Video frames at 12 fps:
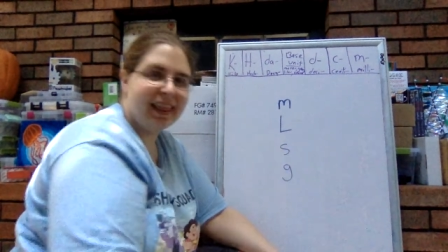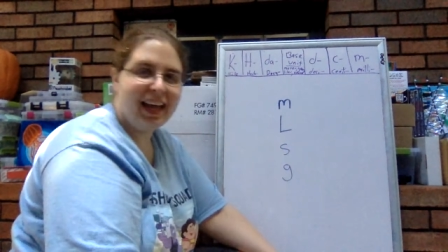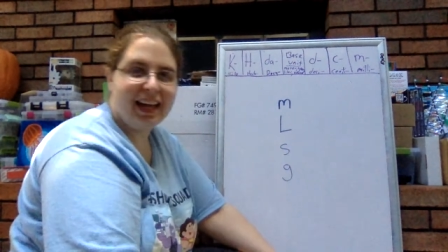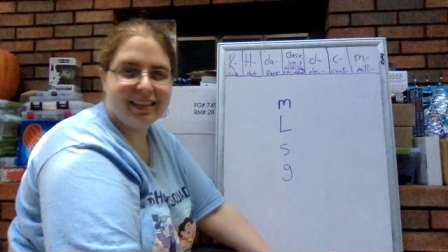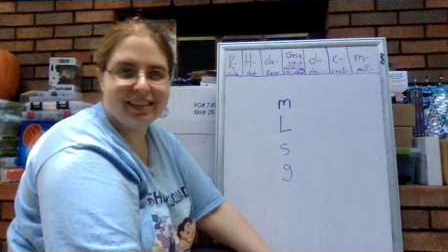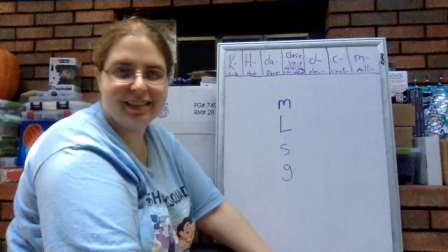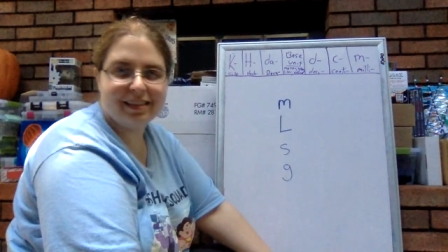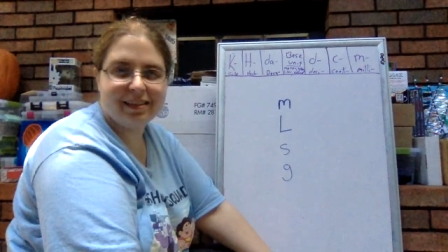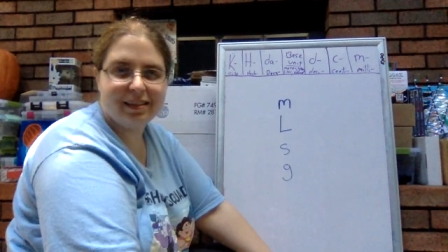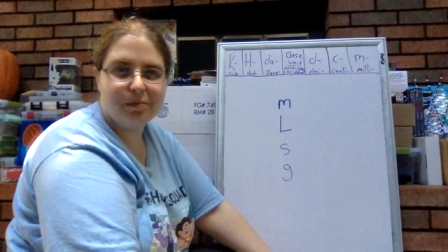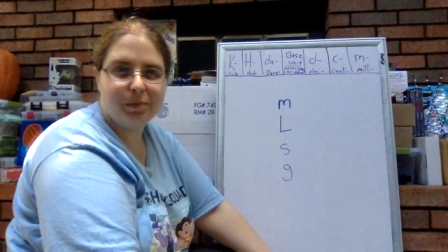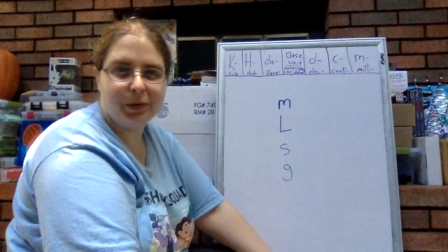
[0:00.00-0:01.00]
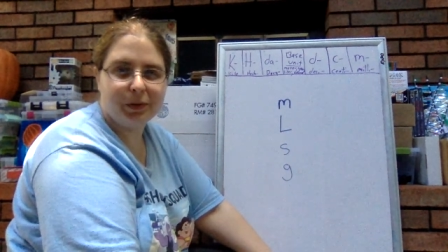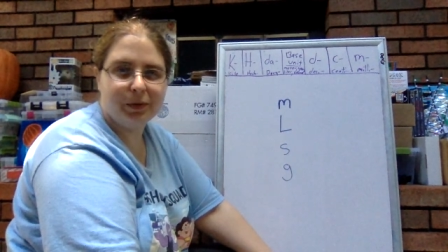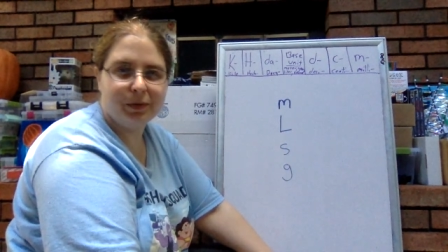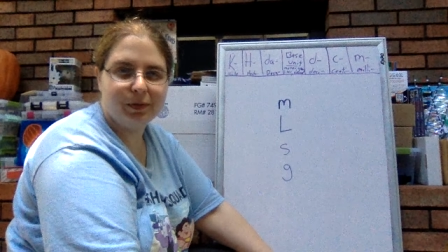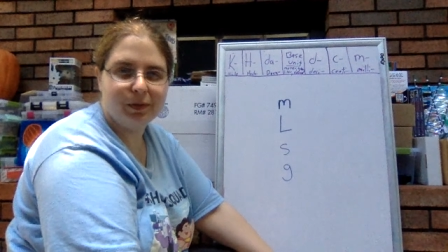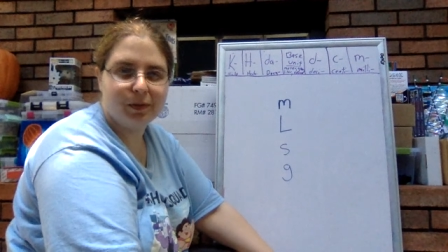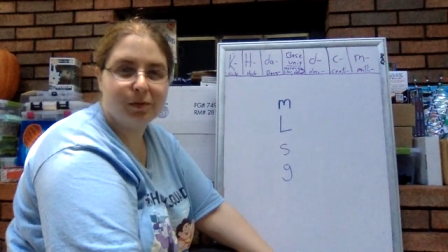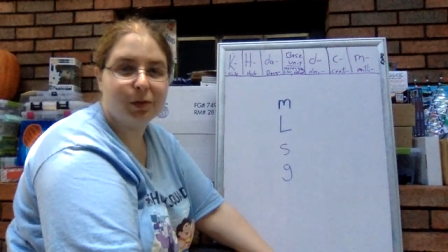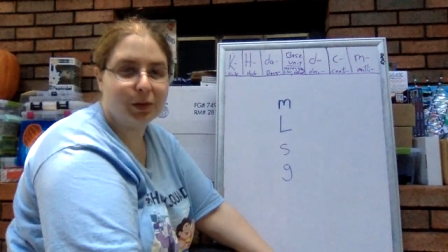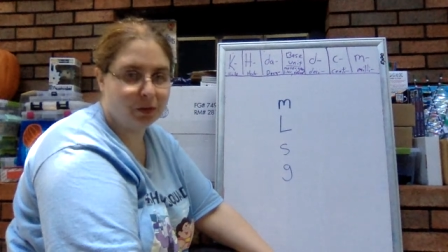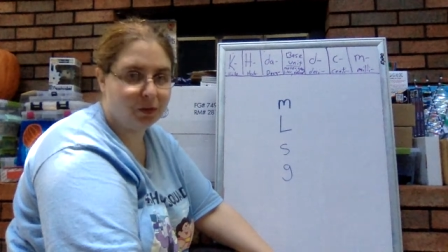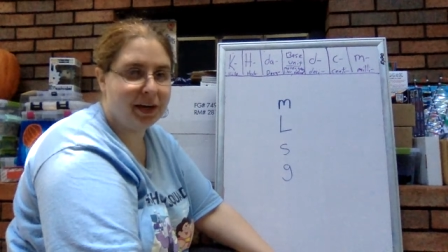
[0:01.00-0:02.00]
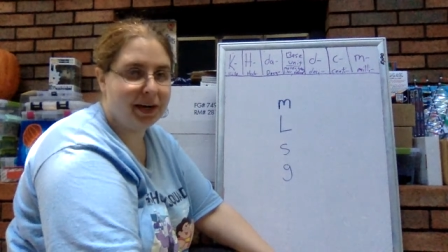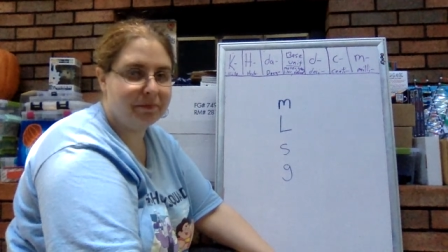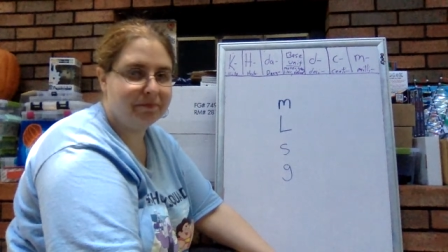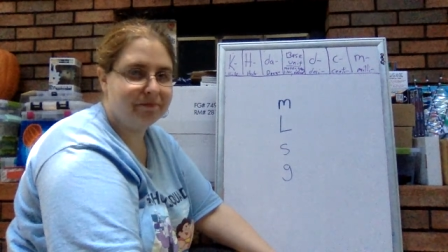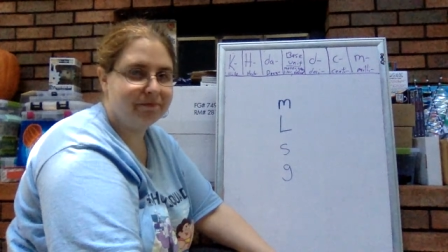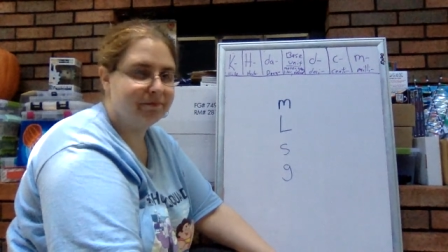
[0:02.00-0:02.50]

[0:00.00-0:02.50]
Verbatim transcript: that is a symbol for a gram.